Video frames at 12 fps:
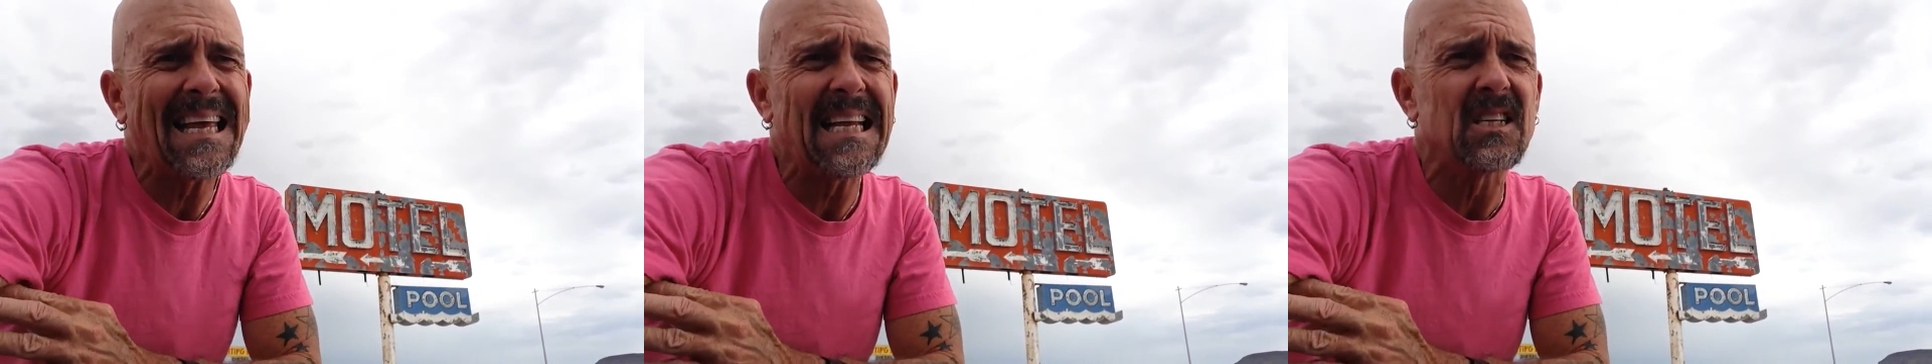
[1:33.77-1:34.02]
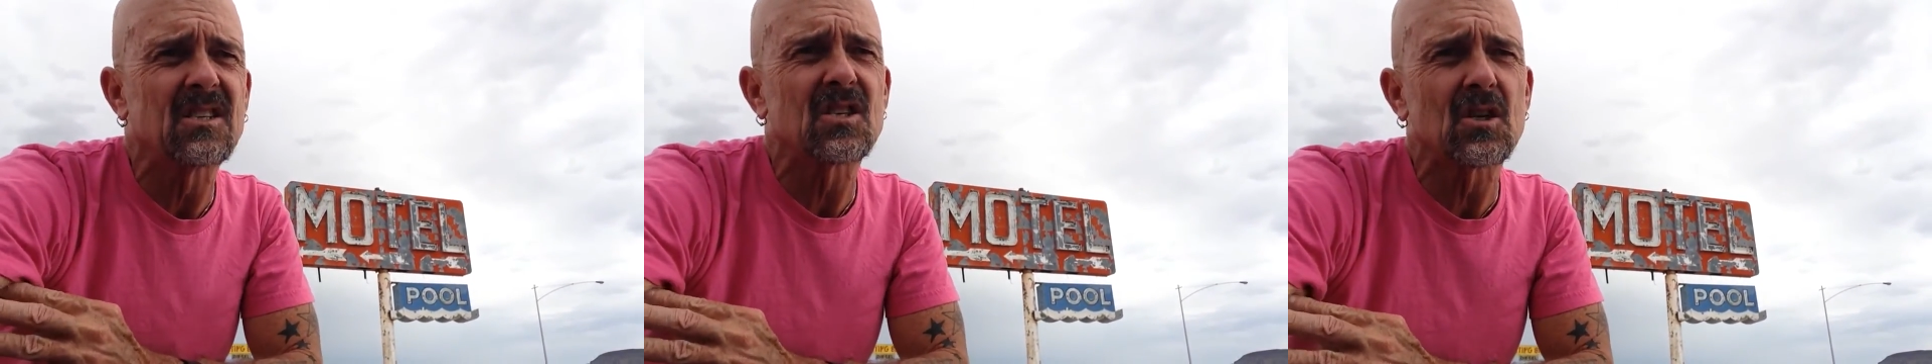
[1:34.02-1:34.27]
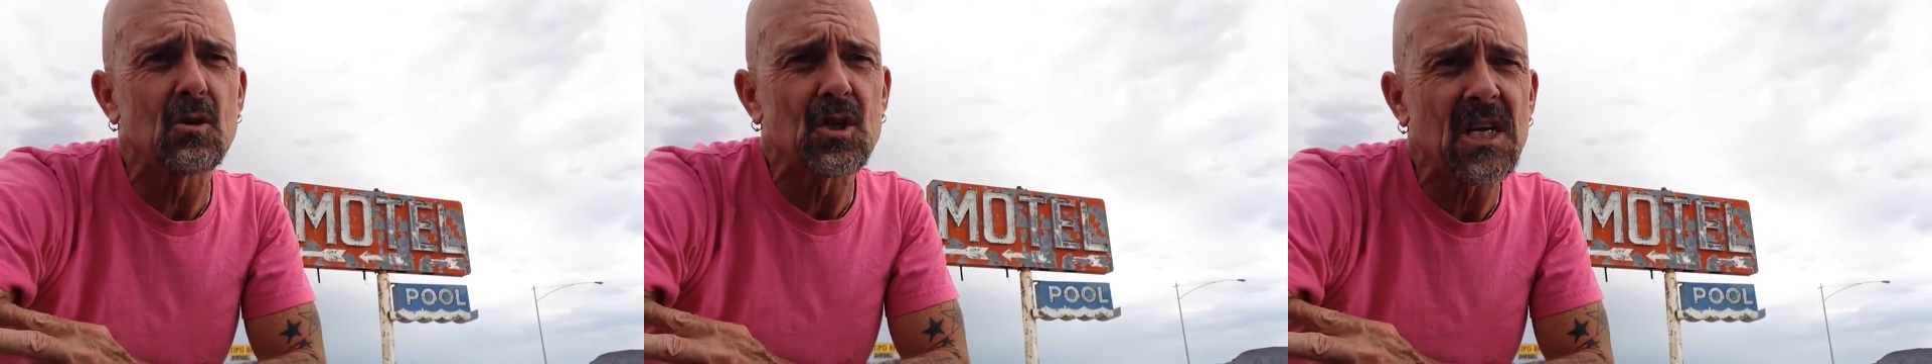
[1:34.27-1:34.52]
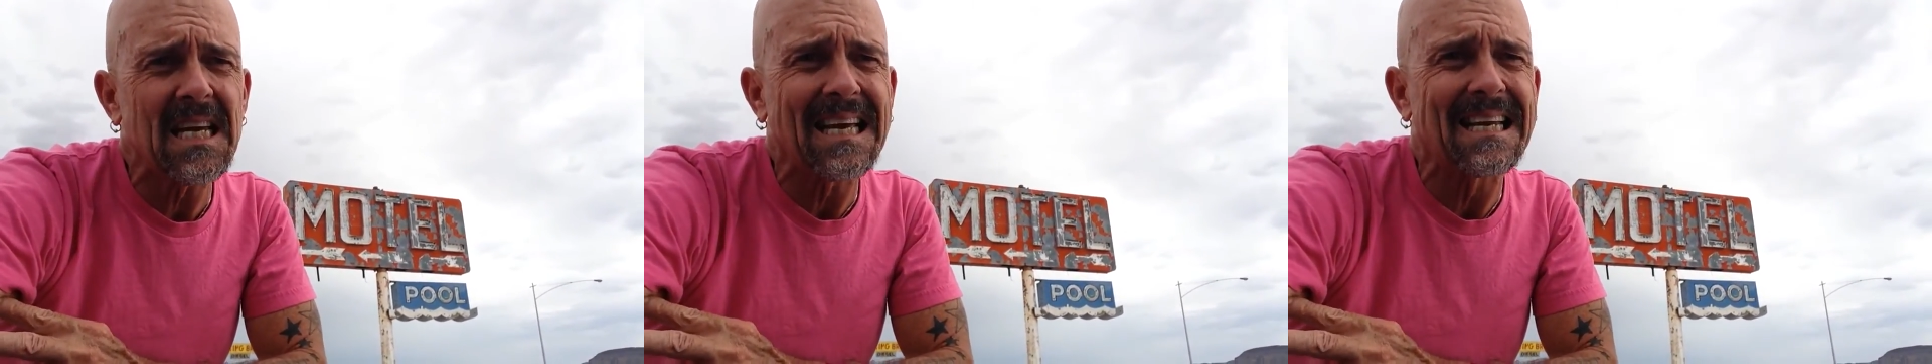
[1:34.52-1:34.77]
eating
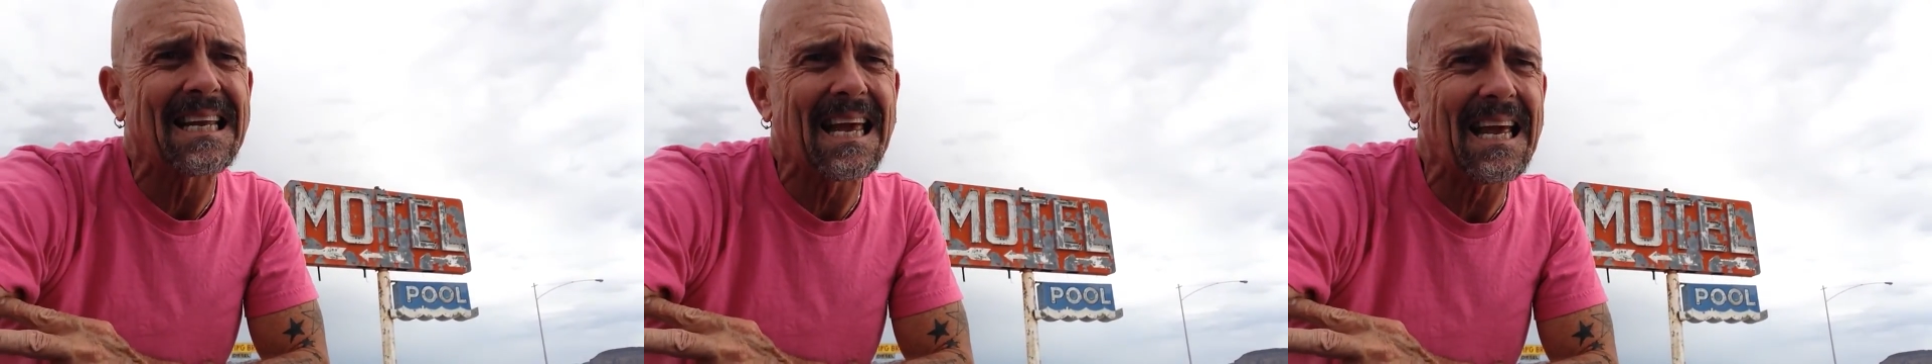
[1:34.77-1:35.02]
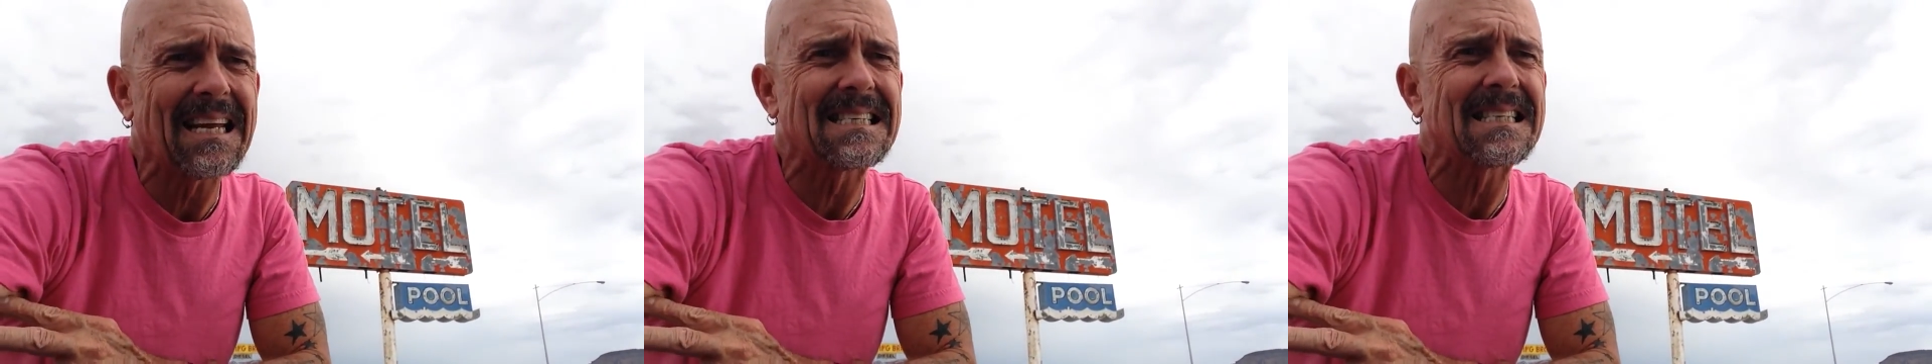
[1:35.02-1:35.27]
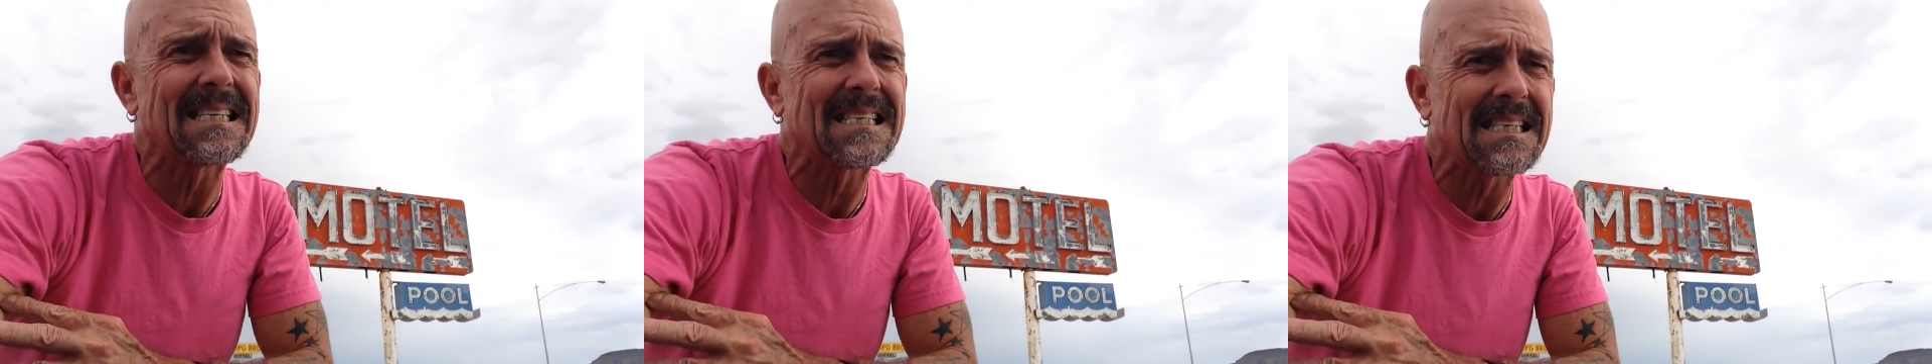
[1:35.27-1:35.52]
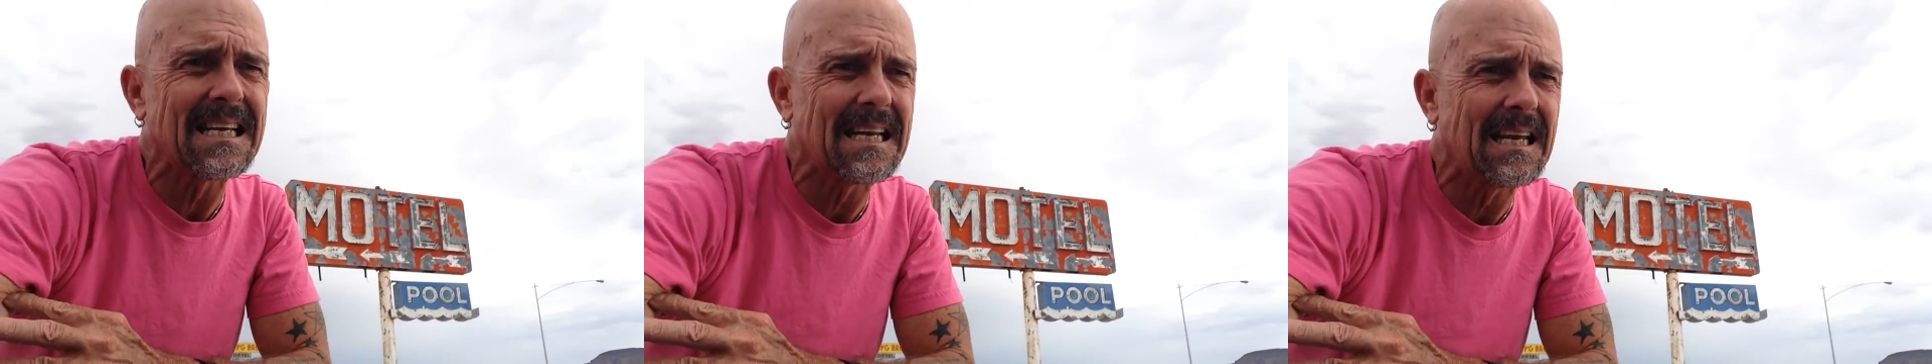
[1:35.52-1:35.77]
sushi in Kansas
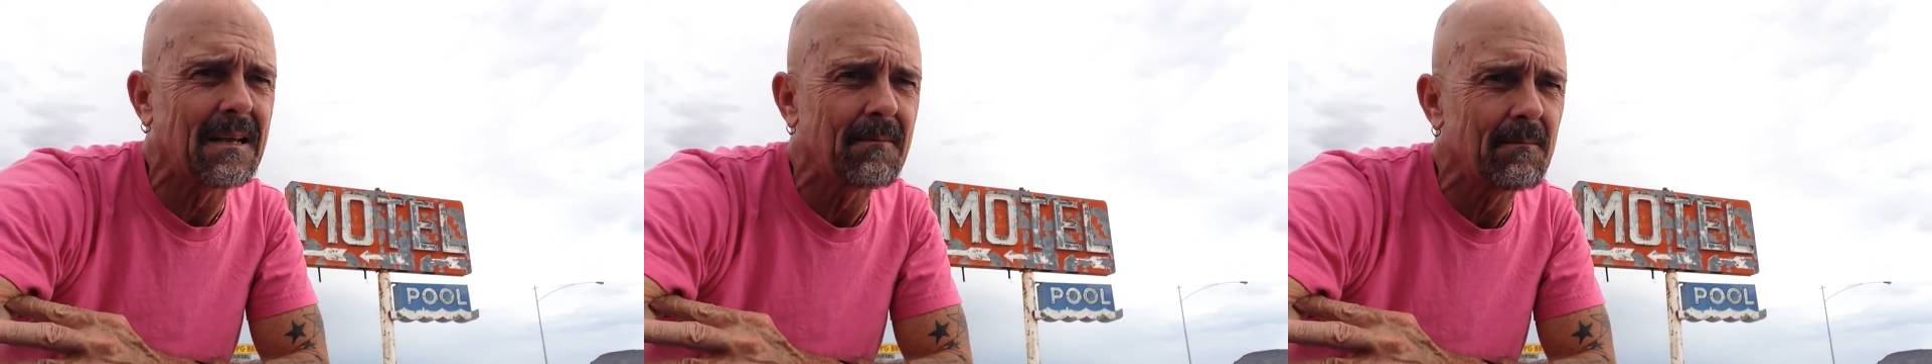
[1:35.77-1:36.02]
City.